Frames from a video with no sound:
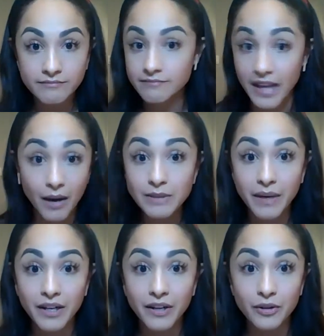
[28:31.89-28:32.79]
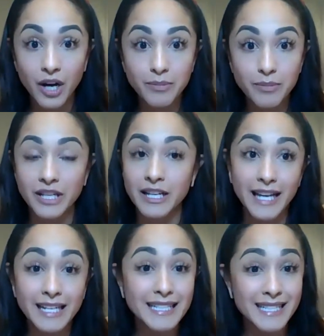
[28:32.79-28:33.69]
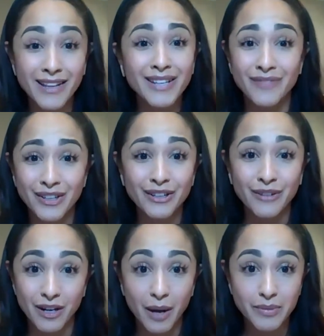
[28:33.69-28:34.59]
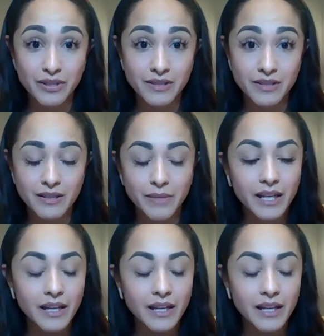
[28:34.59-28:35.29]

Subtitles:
That was my other option. And that didn't sound like a very great option to me.